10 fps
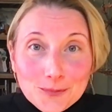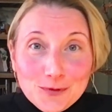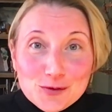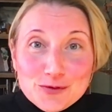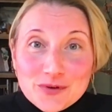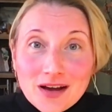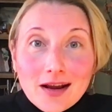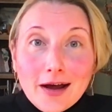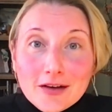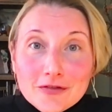you do not
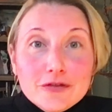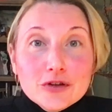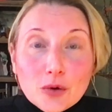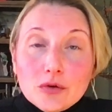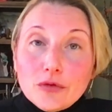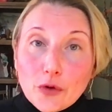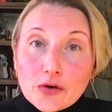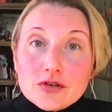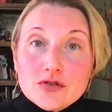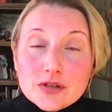have to go to
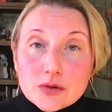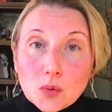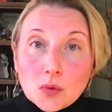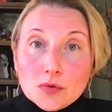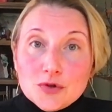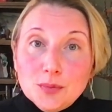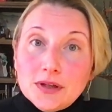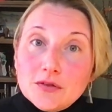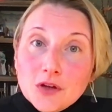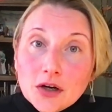floristry school to
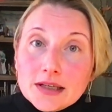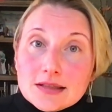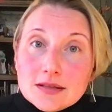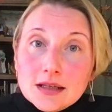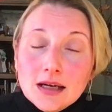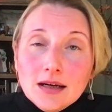be a florist.